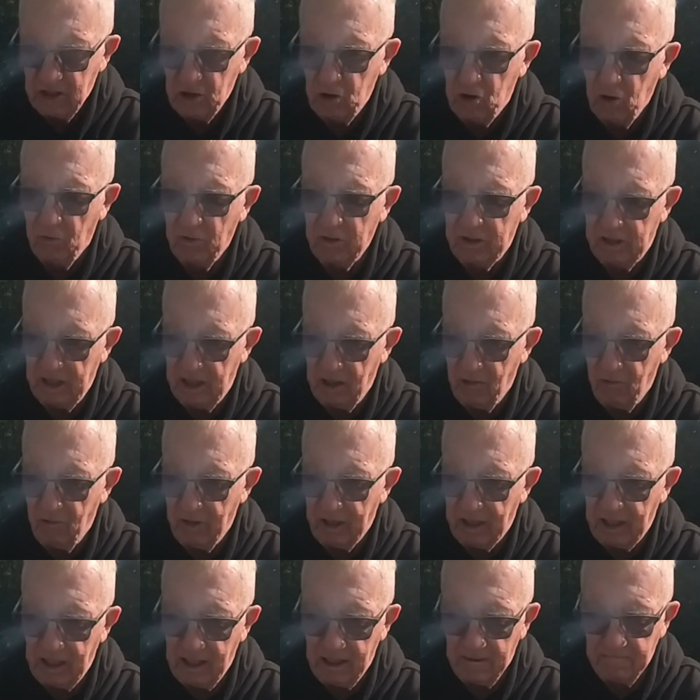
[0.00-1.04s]
double D
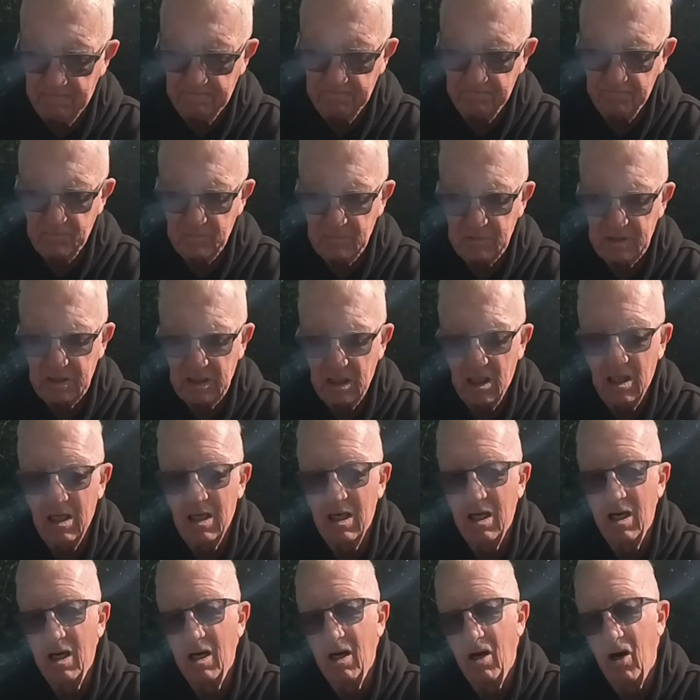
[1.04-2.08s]
ring.
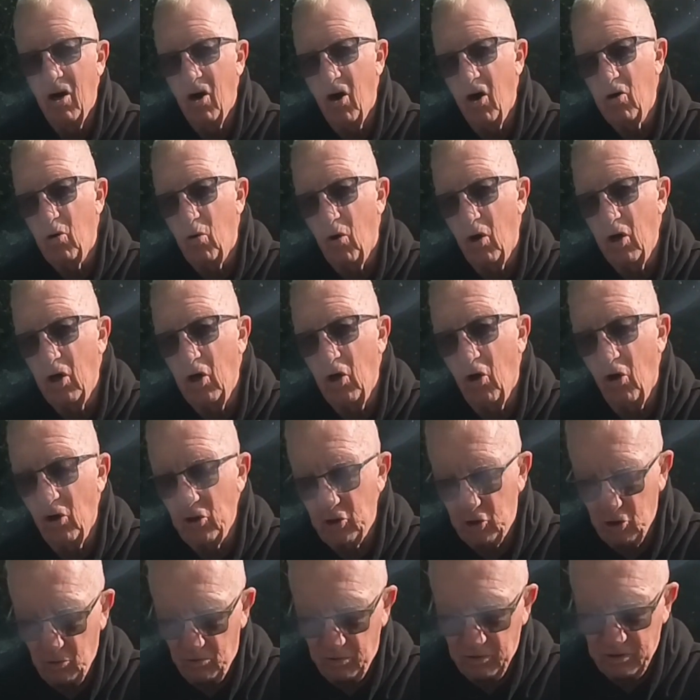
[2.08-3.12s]
I quite
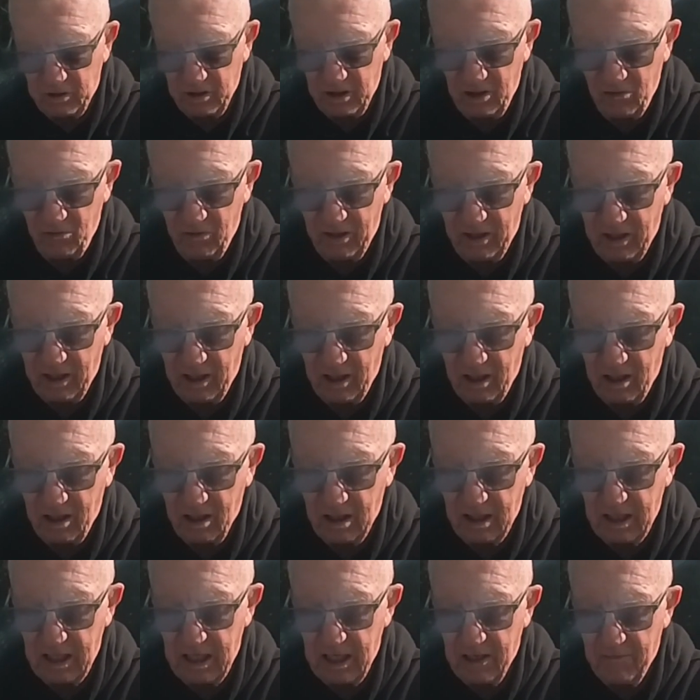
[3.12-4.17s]
like double D ring.
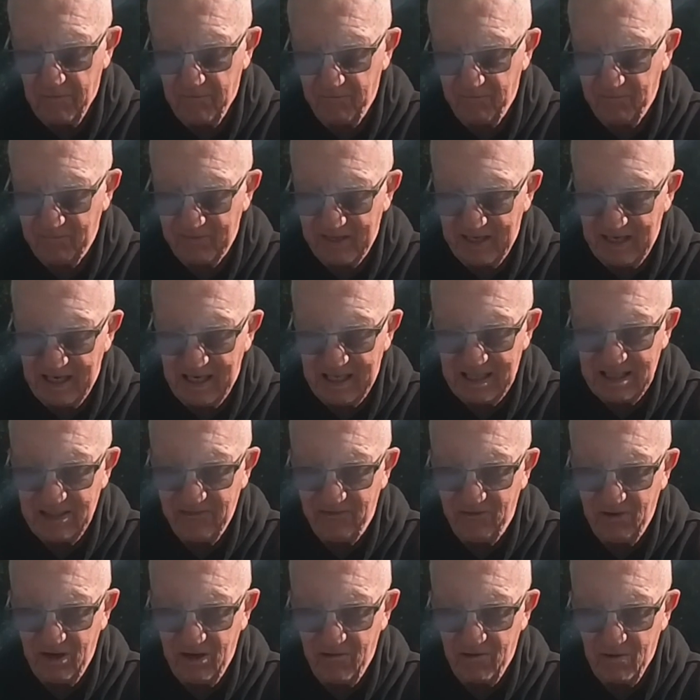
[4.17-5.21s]
It
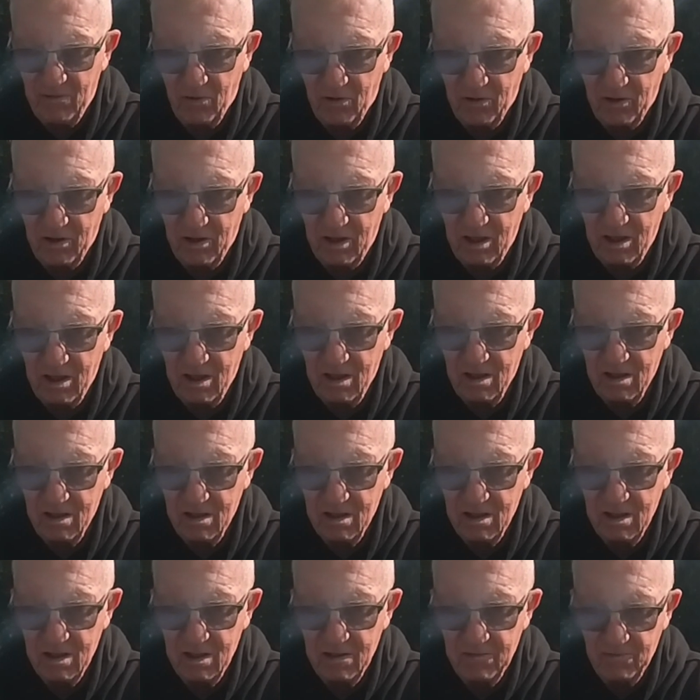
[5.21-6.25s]
isn't for everybody,
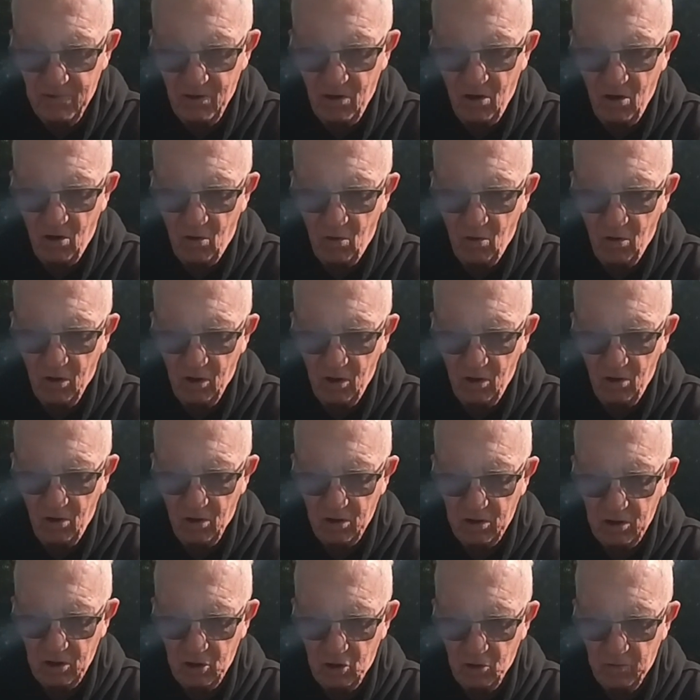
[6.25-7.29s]
but I quite
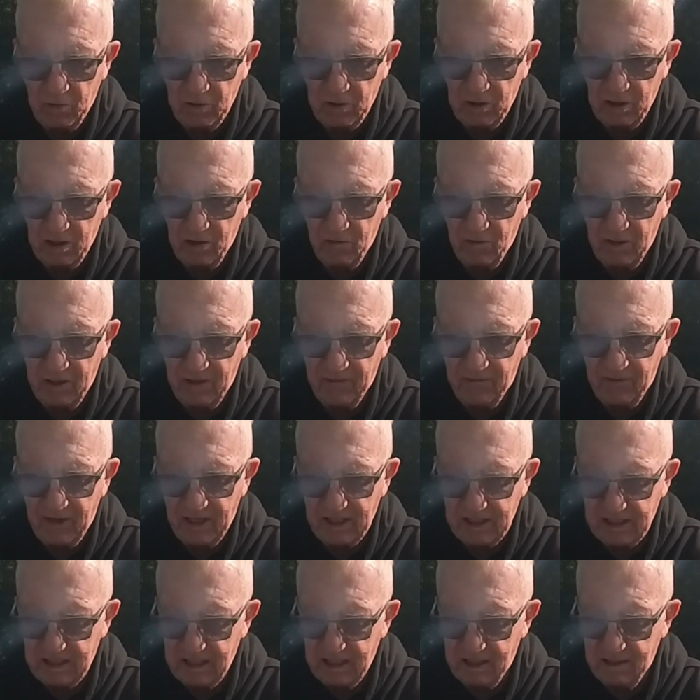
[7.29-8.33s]
like the double D ring
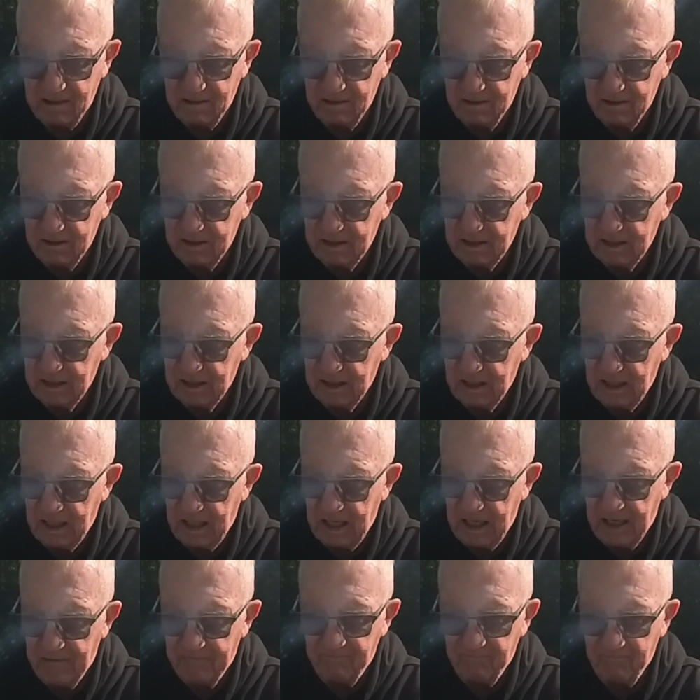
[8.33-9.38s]
fastening.
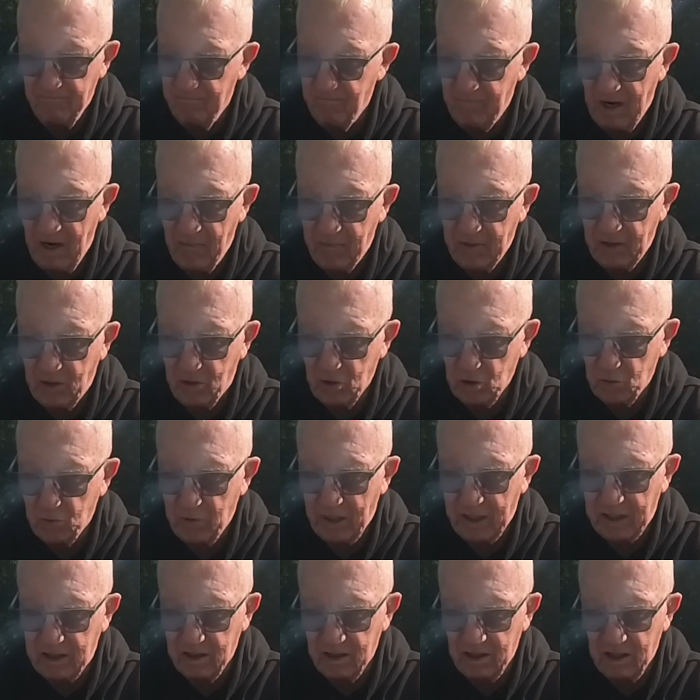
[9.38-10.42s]
Maybe it goes
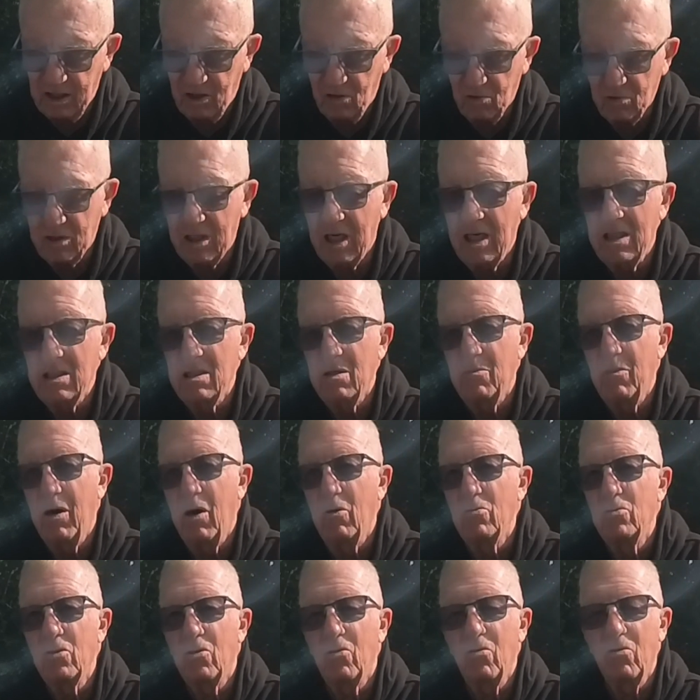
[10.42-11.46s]
back to the old days of
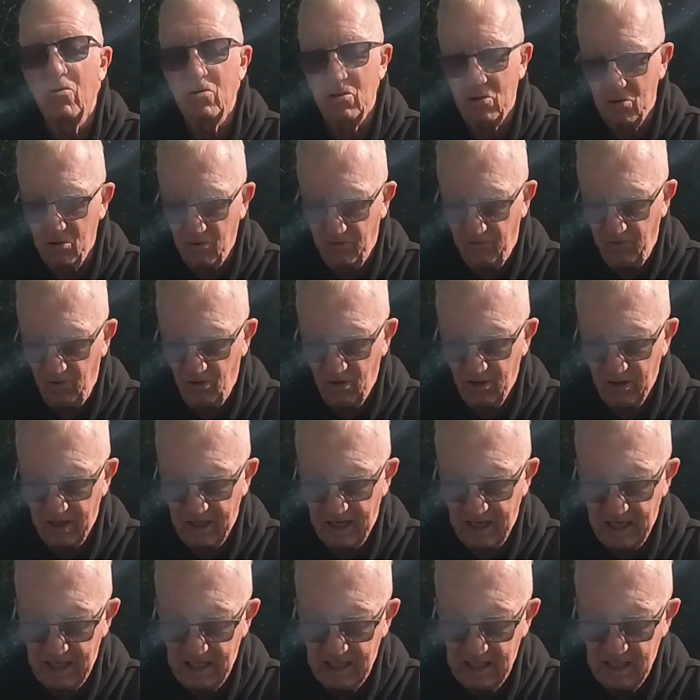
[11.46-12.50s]
motocross, stuff like
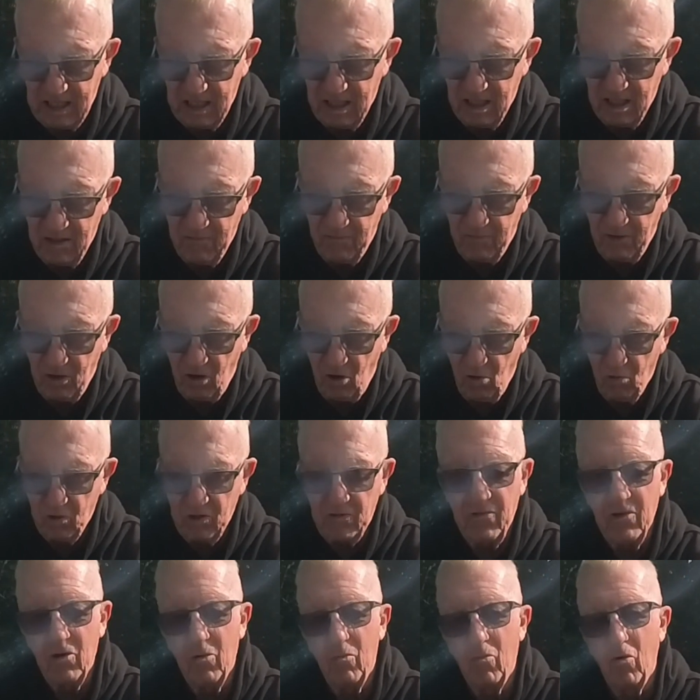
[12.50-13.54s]
that. But I always
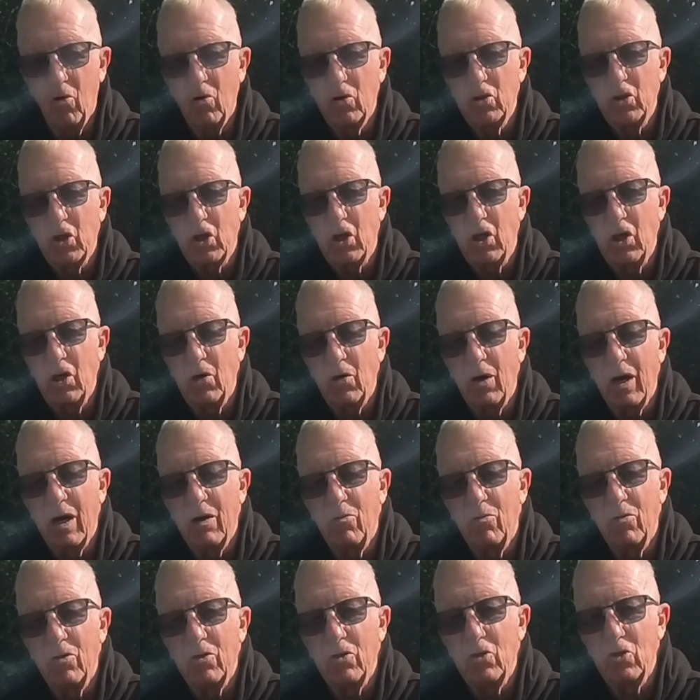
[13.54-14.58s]
feel more secure
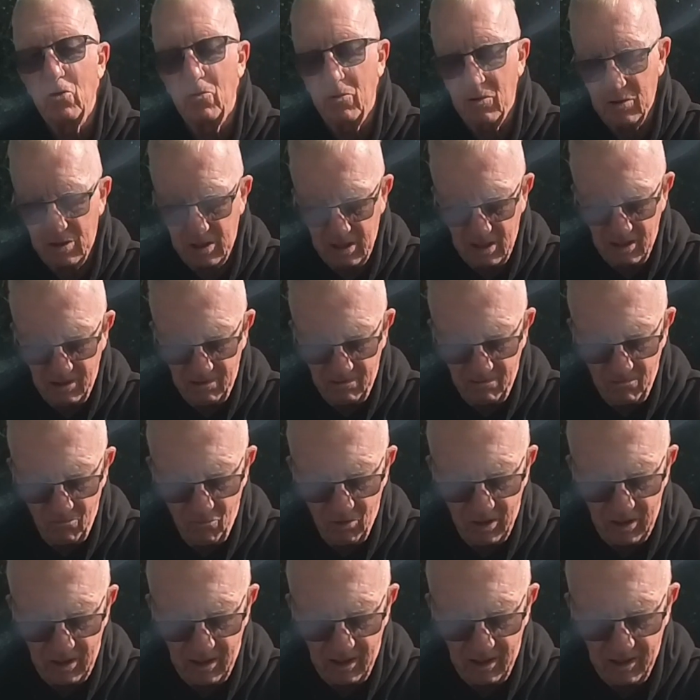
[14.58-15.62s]
with a double D
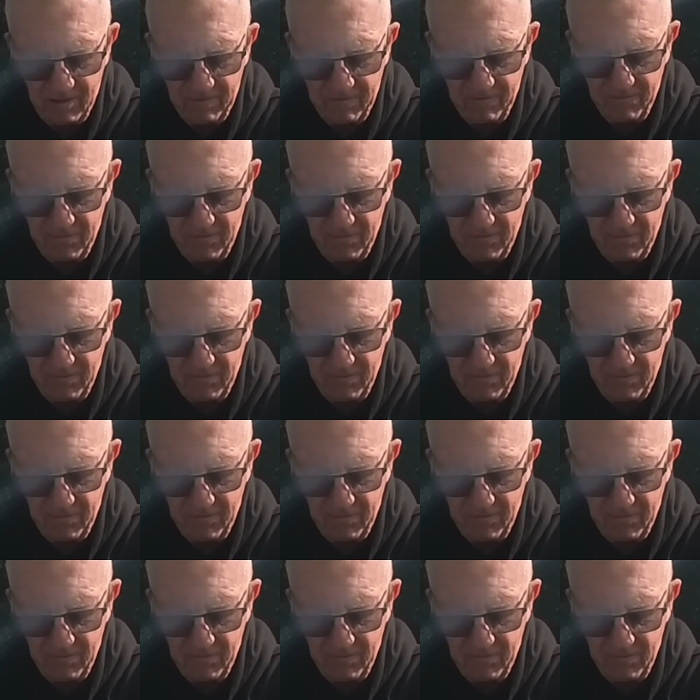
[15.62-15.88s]
ring